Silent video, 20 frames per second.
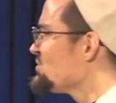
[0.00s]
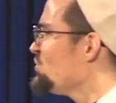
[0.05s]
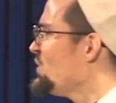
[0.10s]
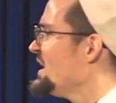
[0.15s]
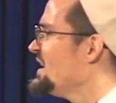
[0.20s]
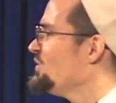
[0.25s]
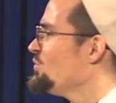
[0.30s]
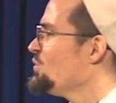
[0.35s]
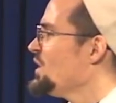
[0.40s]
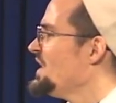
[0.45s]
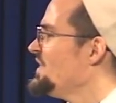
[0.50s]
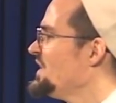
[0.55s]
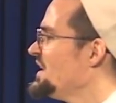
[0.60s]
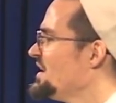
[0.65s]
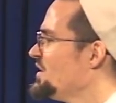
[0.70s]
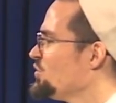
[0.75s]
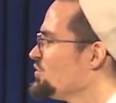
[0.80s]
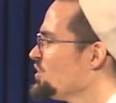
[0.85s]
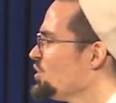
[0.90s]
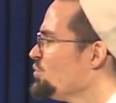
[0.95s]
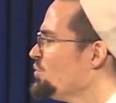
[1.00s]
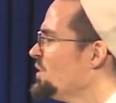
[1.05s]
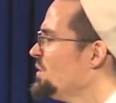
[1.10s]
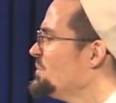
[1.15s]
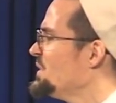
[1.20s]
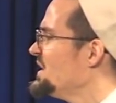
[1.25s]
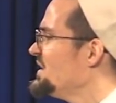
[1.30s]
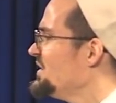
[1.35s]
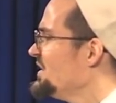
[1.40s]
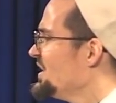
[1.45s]
When, when the, the
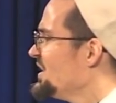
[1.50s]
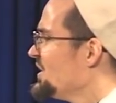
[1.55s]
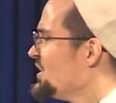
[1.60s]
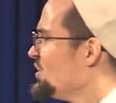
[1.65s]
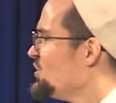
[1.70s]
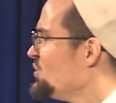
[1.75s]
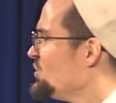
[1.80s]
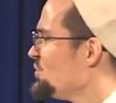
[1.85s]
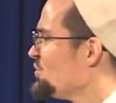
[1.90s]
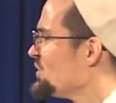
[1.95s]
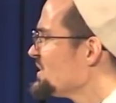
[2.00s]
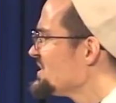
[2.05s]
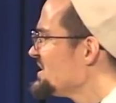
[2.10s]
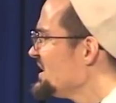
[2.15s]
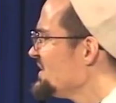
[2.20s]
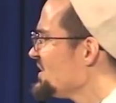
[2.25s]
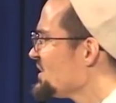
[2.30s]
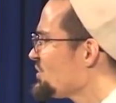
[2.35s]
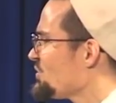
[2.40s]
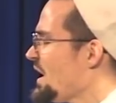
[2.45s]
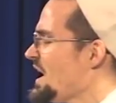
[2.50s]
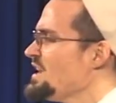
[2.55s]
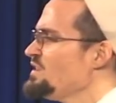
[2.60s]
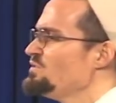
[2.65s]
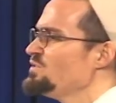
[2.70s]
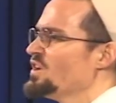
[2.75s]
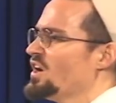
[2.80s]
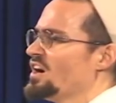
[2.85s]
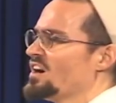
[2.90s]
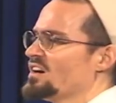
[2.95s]
woman who was in the
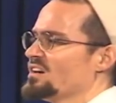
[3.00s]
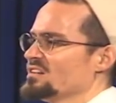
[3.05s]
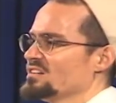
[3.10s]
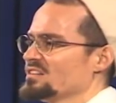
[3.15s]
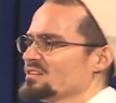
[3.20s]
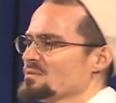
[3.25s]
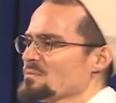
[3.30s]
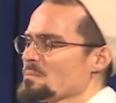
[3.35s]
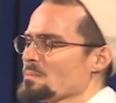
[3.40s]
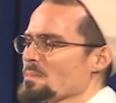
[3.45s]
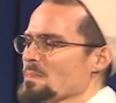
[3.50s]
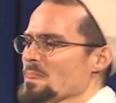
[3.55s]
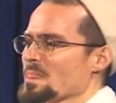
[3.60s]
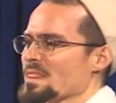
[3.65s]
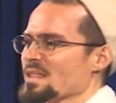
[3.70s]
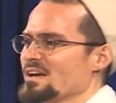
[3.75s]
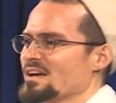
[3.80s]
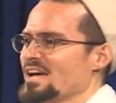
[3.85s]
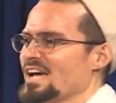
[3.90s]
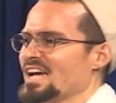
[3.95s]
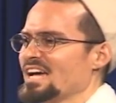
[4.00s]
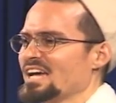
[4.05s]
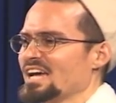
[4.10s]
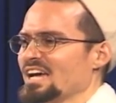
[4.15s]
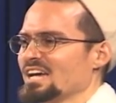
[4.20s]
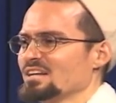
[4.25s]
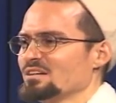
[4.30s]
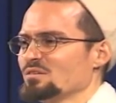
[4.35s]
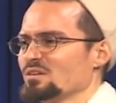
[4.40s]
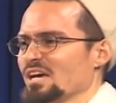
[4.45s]
graveyard
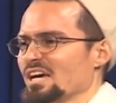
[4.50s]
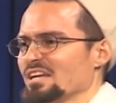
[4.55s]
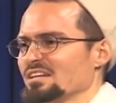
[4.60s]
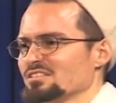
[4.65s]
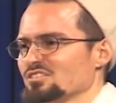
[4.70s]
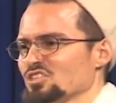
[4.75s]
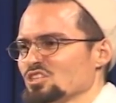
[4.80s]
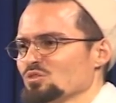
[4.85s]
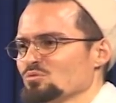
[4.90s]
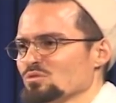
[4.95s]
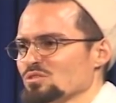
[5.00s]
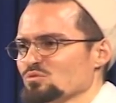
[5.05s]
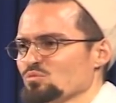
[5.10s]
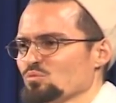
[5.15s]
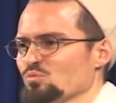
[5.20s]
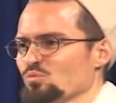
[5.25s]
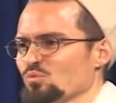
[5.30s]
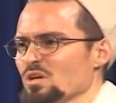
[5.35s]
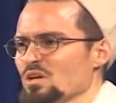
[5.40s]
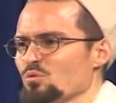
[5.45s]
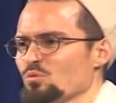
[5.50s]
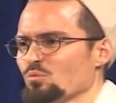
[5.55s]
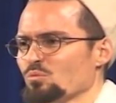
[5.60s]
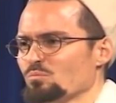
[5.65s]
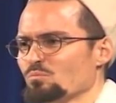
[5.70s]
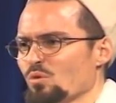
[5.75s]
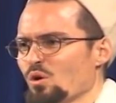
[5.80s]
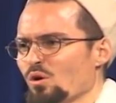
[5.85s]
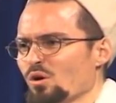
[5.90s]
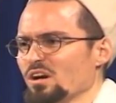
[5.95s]
and, and, and she was we,
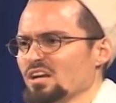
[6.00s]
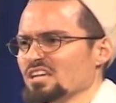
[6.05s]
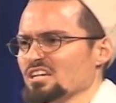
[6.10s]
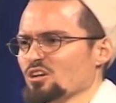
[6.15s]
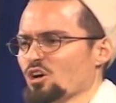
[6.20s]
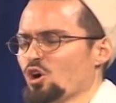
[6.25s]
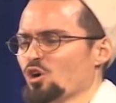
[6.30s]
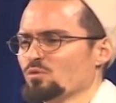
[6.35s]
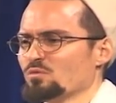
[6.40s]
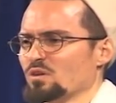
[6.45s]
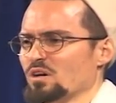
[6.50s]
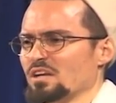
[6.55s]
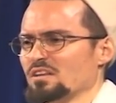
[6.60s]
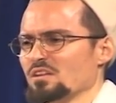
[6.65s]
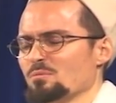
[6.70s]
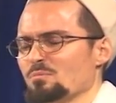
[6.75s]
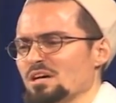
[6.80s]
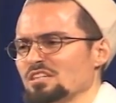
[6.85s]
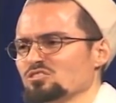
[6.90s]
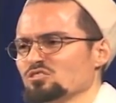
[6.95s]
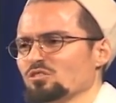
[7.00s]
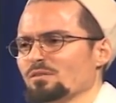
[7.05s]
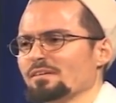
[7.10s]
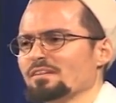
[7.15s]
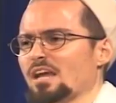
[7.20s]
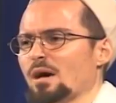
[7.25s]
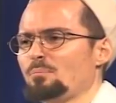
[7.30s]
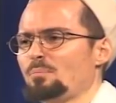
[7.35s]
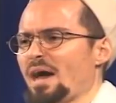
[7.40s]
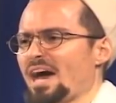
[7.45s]
mourning over, and the Messenger of
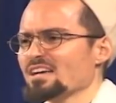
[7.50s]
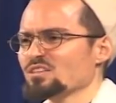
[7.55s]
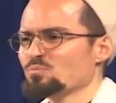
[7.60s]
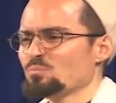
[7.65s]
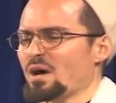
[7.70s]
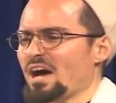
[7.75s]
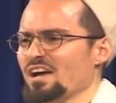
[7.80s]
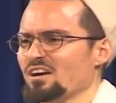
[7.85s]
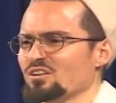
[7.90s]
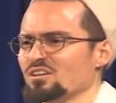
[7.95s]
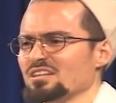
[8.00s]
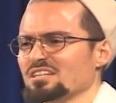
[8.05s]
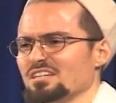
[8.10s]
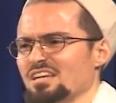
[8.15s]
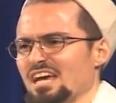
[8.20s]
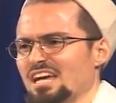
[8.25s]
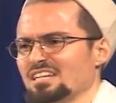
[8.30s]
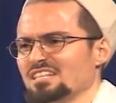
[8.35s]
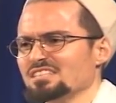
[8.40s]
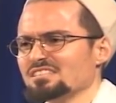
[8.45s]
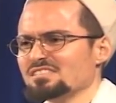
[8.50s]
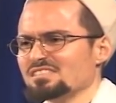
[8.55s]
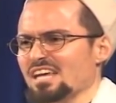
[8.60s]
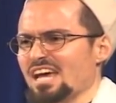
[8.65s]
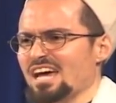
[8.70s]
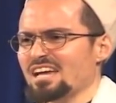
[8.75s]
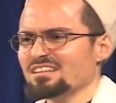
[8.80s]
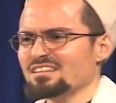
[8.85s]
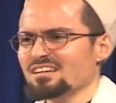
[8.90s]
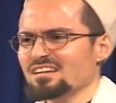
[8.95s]
Allah passed by her and he, and he
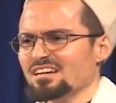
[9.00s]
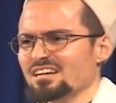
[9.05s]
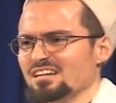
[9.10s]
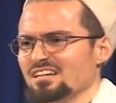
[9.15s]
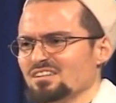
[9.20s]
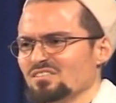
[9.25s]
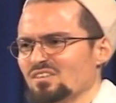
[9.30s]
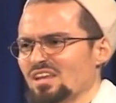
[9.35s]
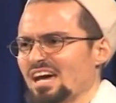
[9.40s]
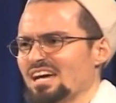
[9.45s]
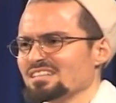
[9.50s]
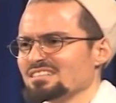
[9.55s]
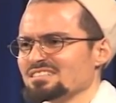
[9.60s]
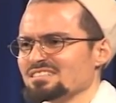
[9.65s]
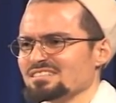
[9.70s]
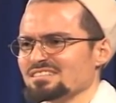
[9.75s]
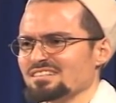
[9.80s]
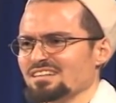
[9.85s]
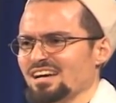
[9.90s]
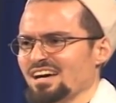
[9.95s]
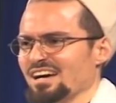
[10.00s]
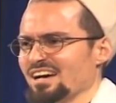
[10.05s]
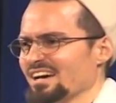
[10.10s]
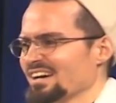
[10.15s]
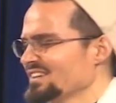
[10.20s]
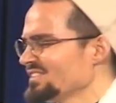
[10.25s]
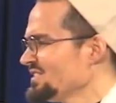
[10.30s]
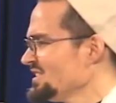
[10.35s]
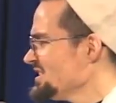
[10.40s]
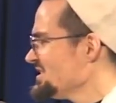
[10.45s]
said, that
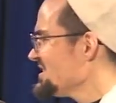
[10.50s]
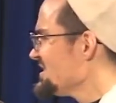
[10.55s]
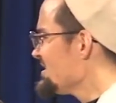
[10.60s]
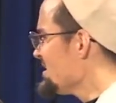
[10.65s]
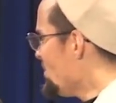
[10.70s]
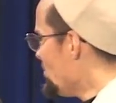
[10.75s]
uh, this is a